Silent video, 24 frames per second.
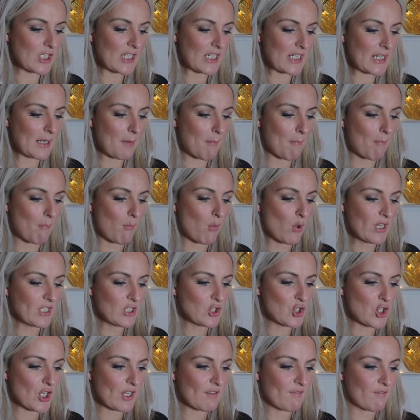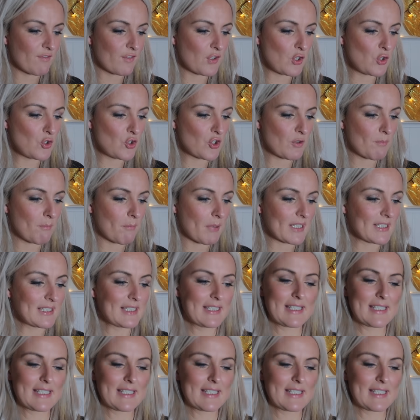D Moisture Infusion by